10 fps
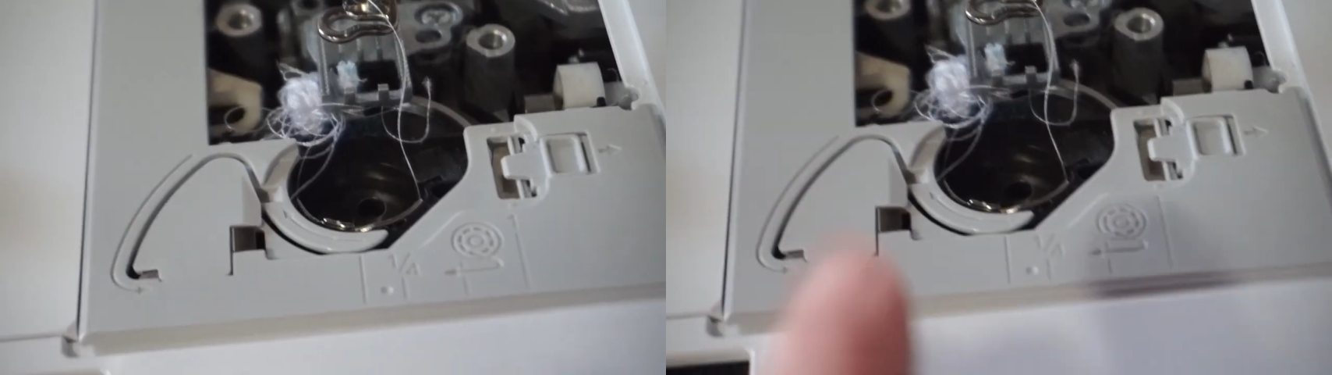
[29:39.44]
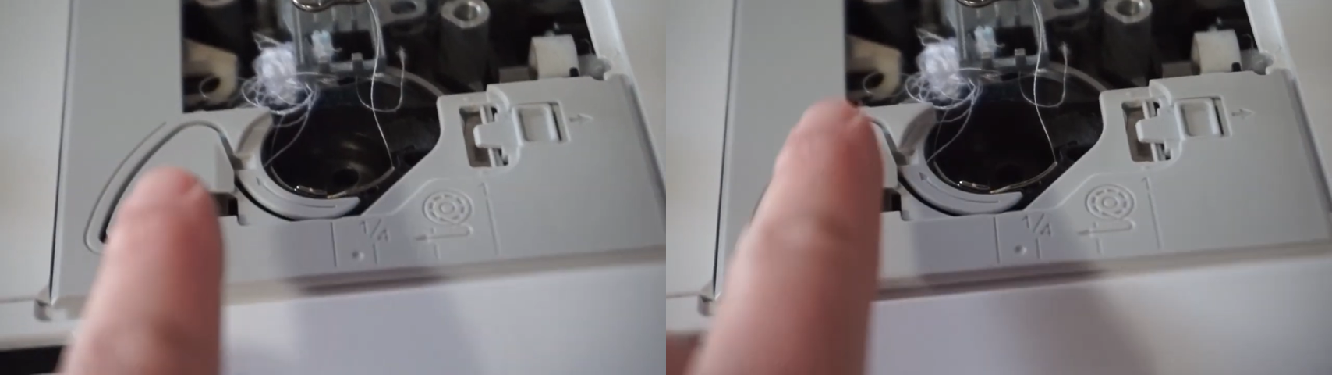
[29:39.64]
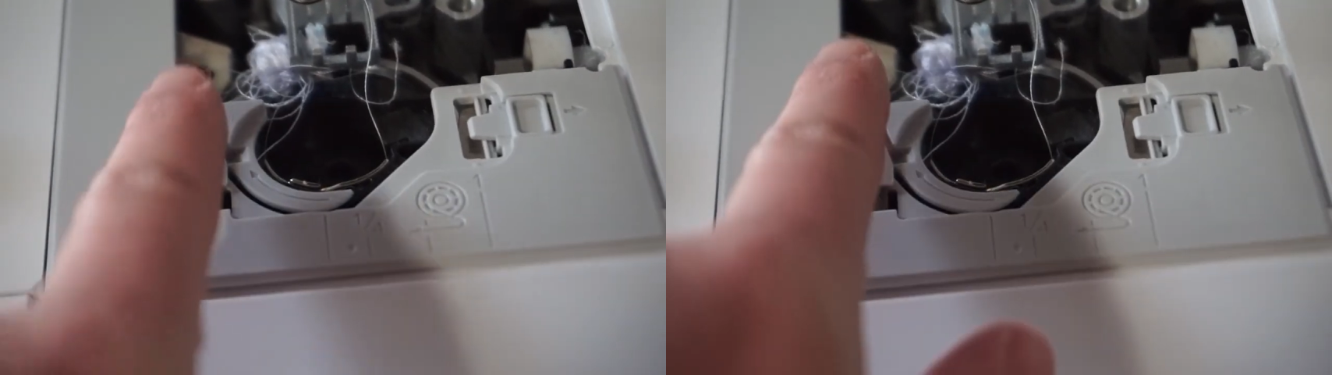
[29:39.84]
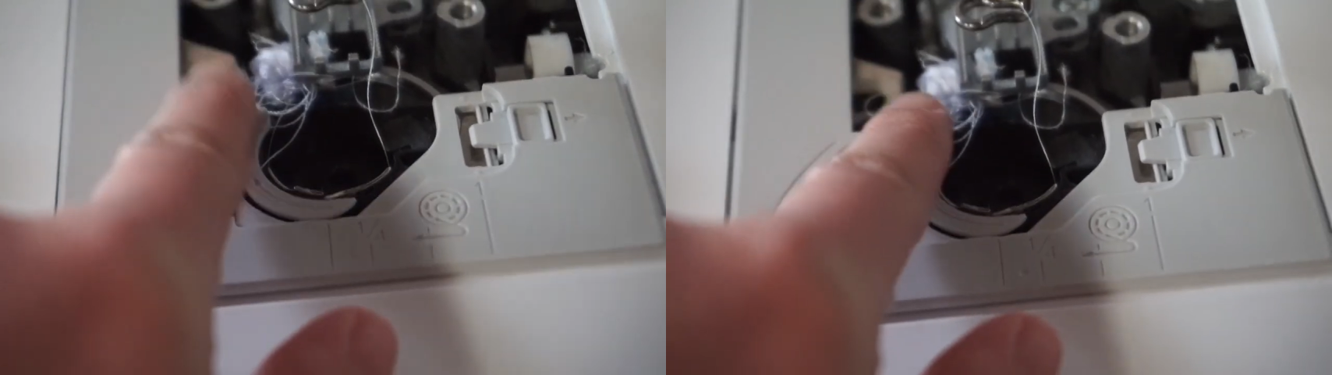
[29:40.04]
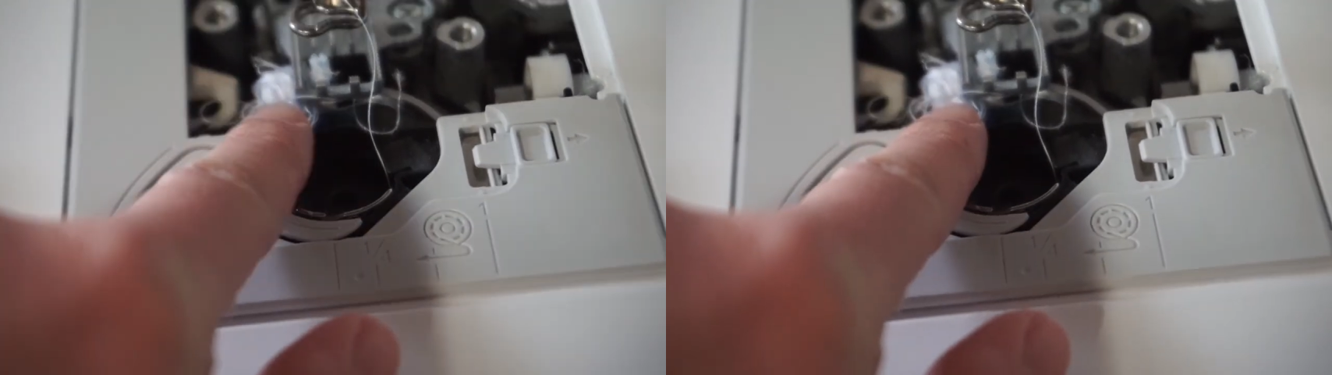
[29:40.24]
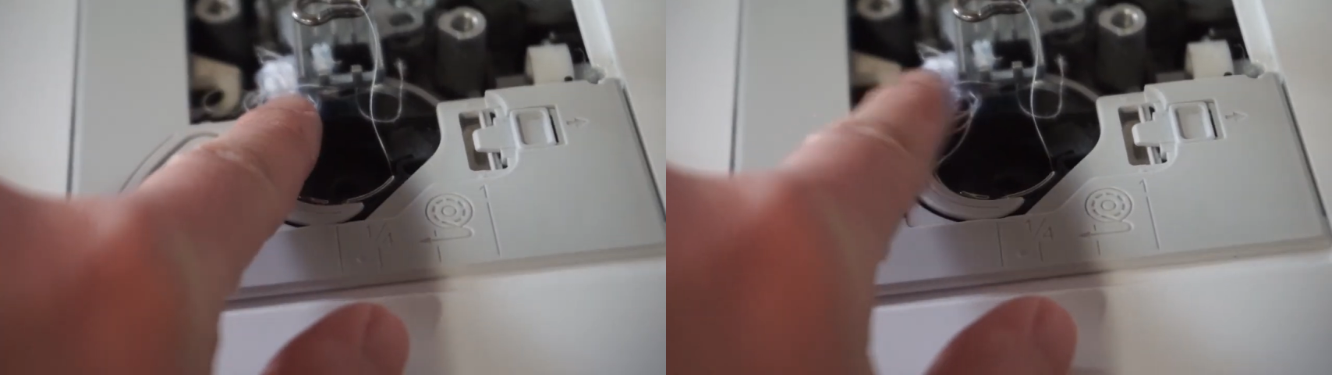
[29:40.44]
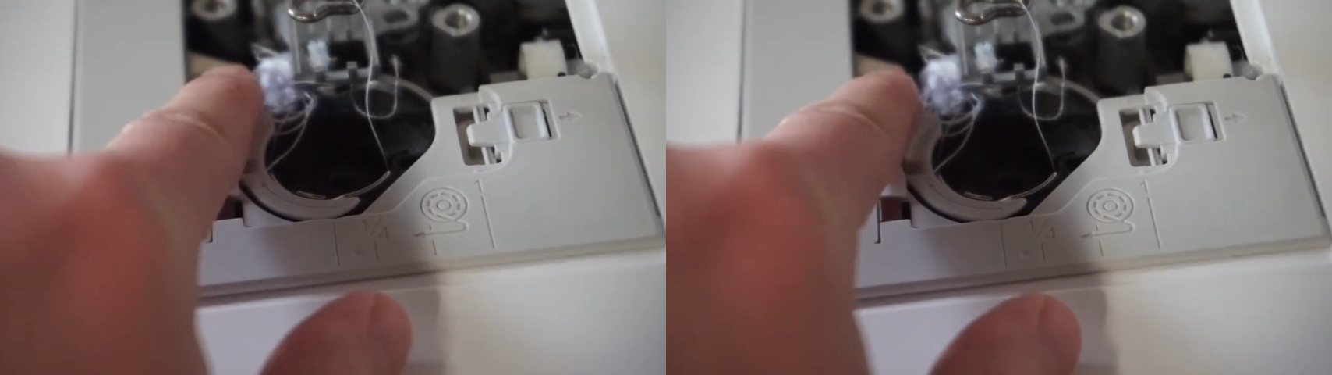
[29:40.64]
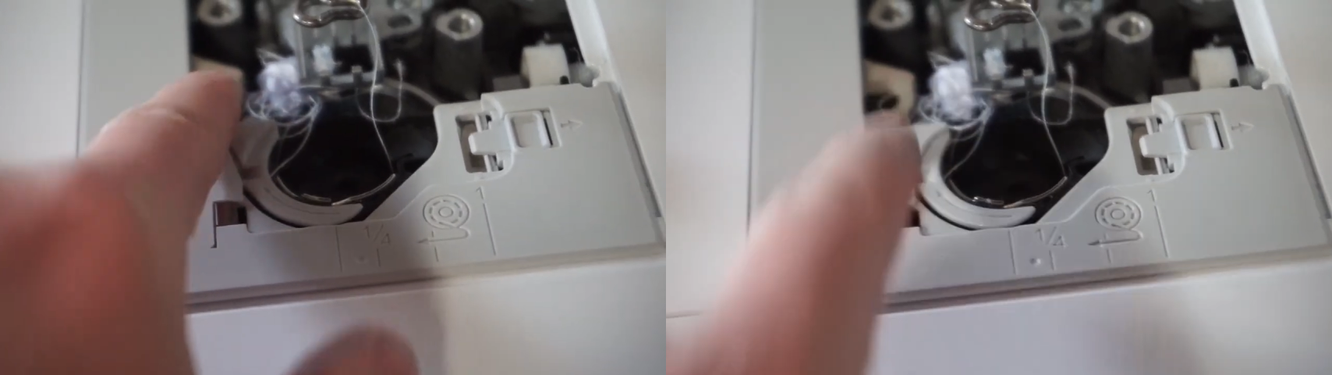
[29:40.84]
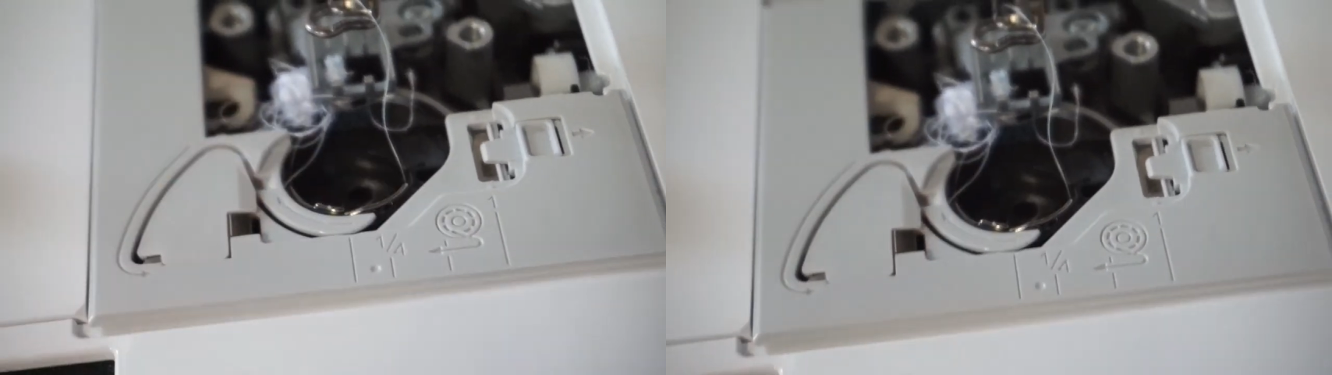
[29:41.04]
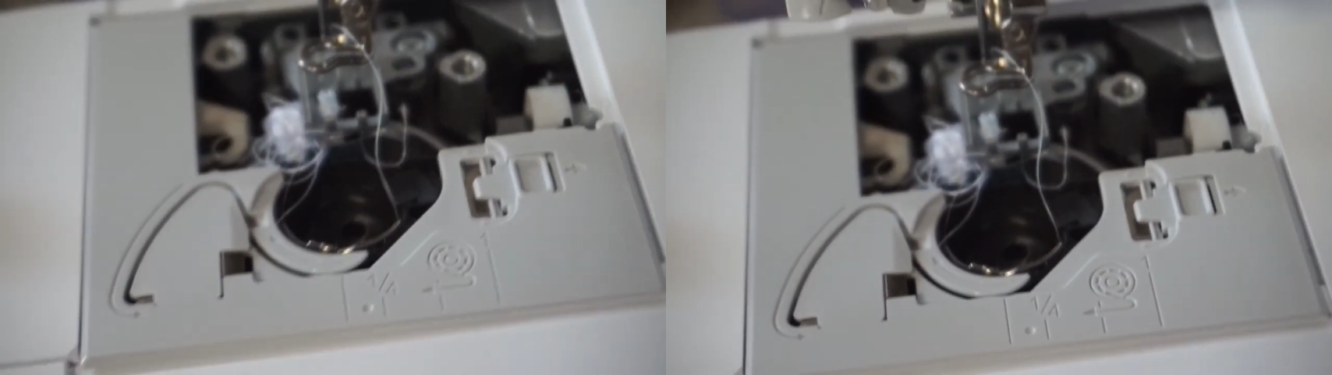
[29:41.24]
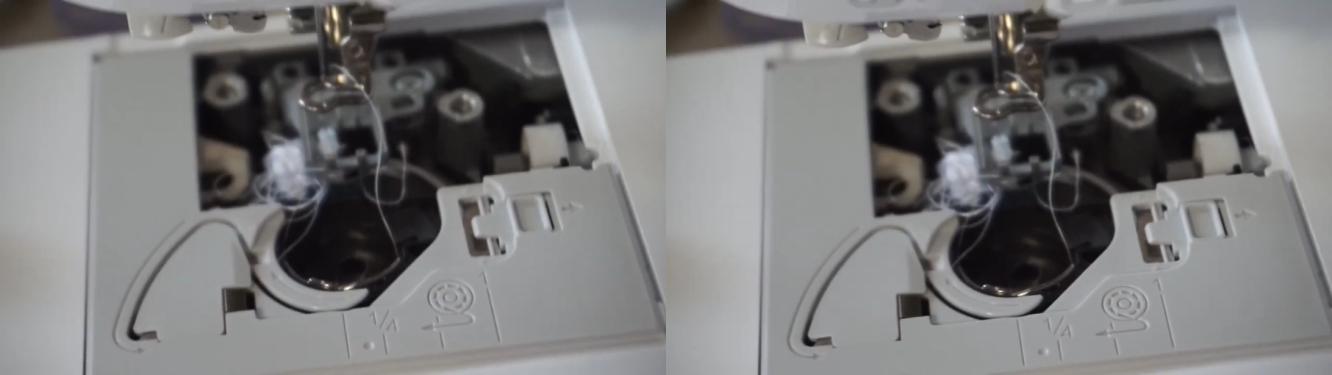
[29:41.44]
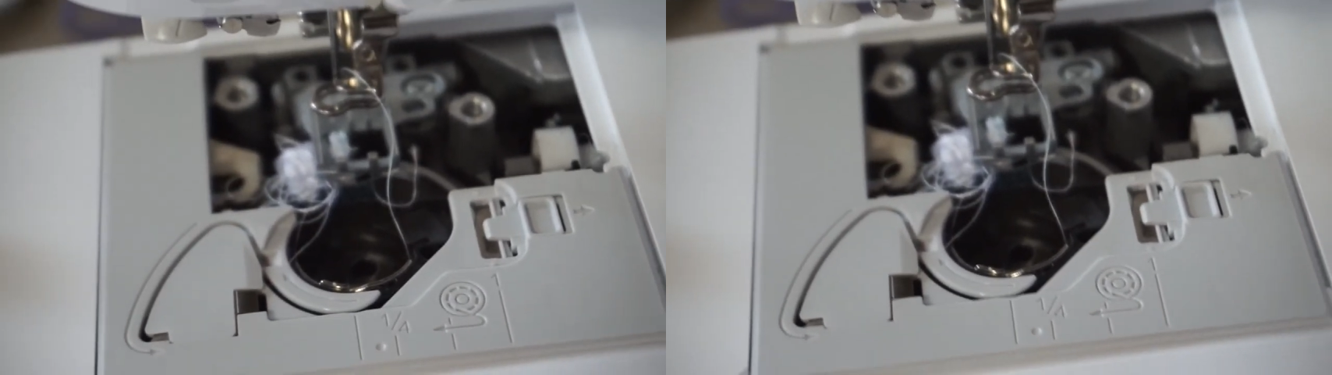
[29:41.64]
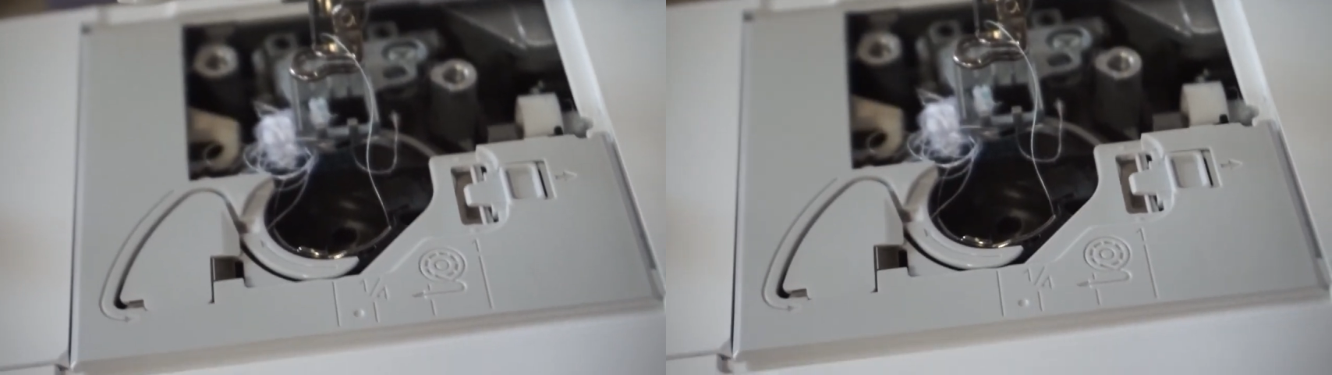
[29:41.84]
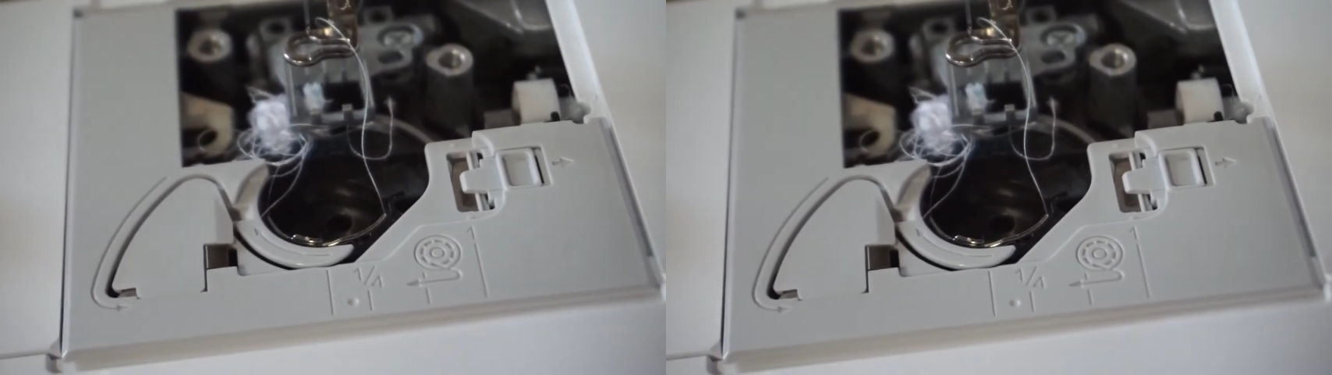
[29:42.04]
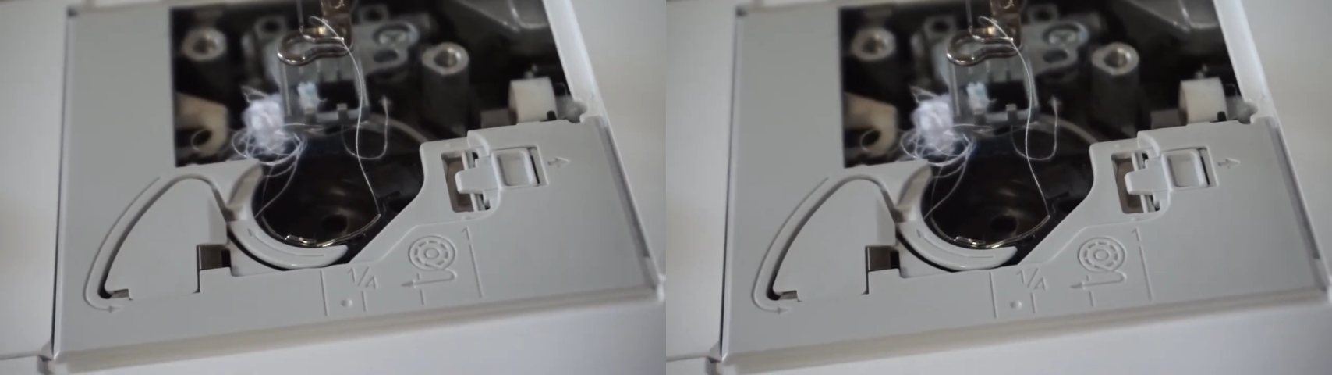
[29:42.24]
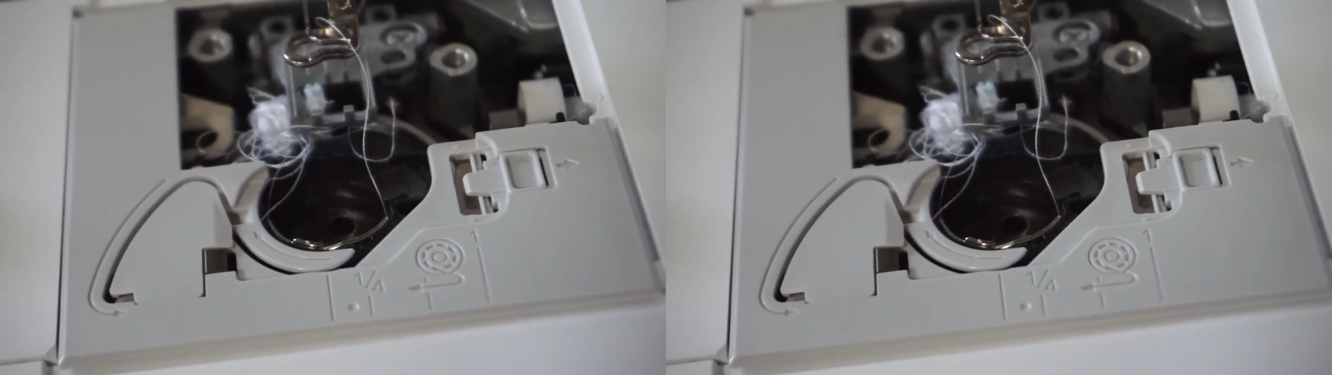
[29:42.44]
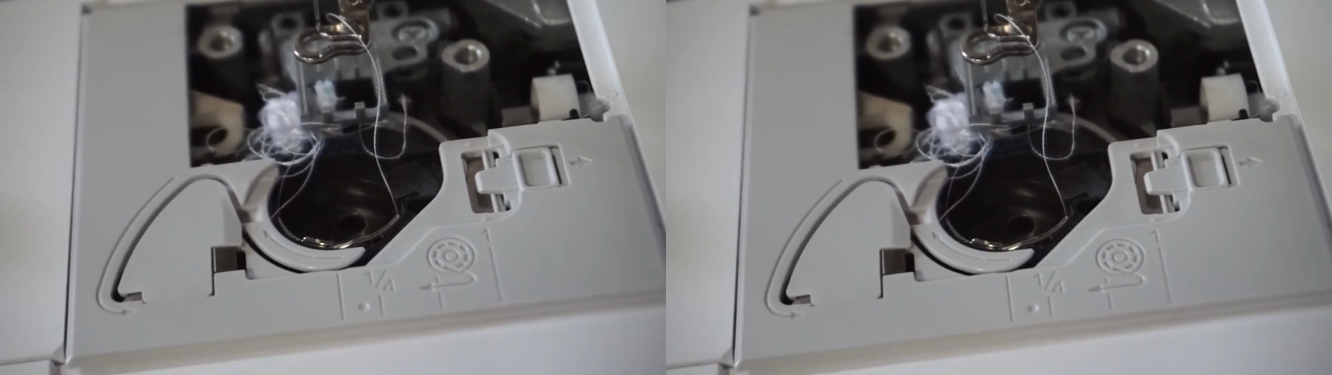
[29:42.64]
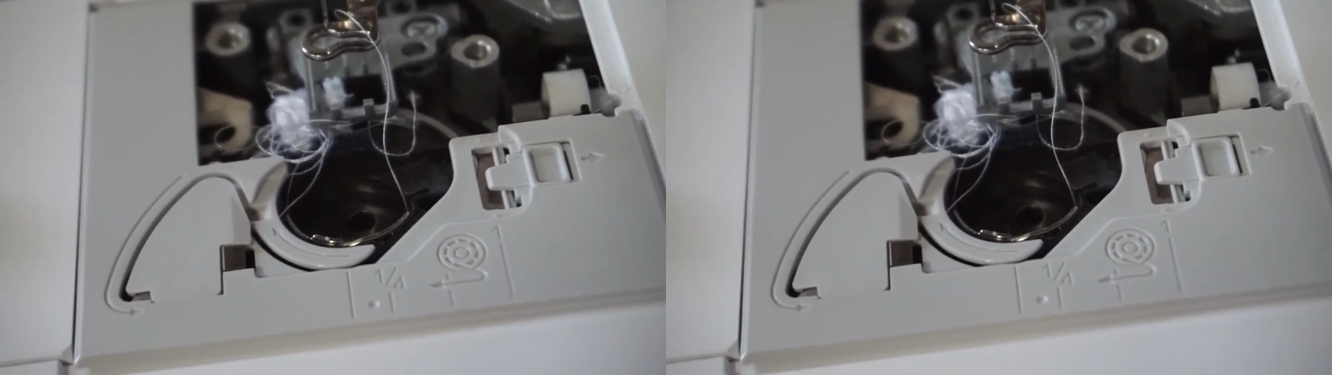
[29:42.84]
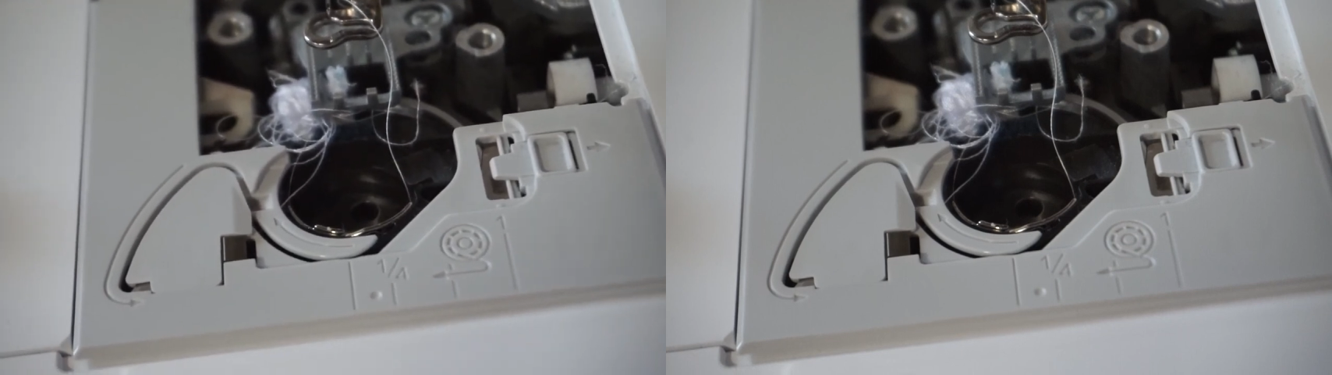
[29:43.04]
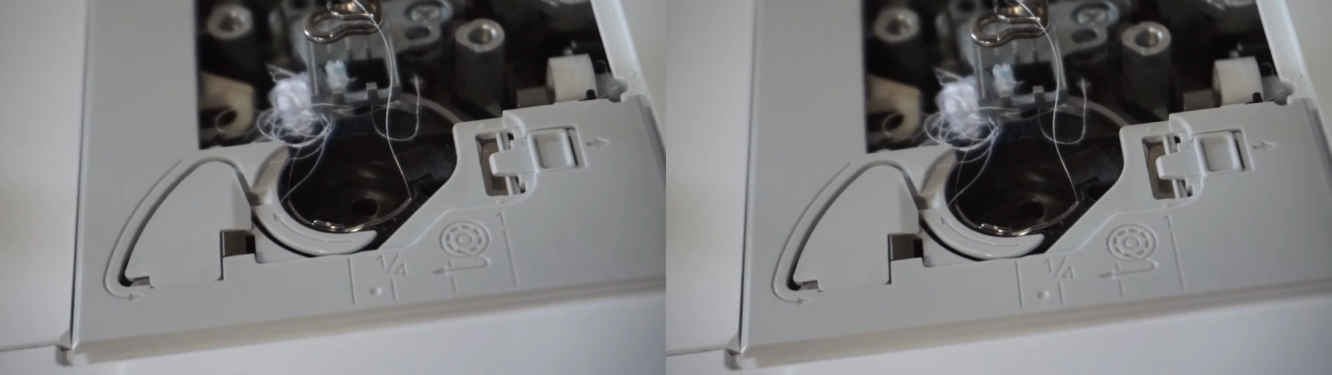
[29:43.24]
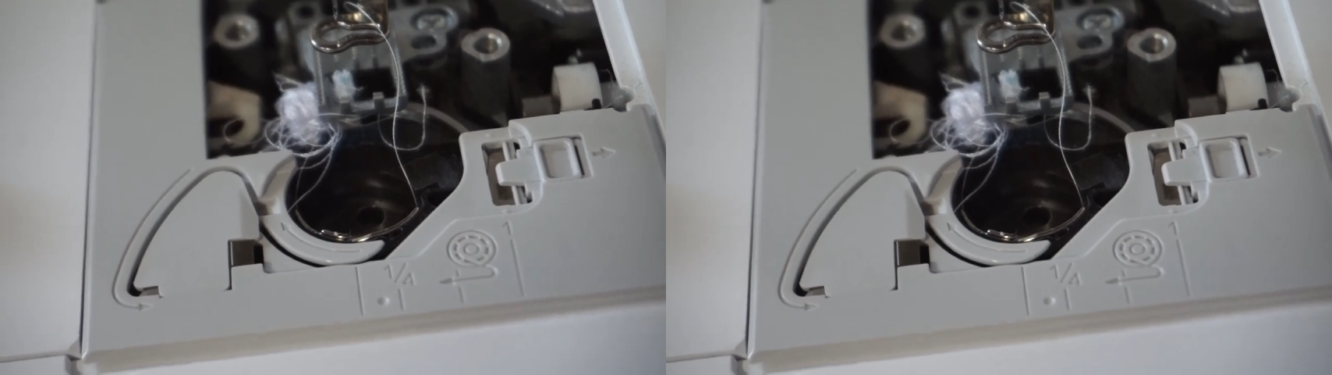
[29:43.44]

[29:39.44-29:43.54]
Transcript: No face is visible, so there are no lips to read.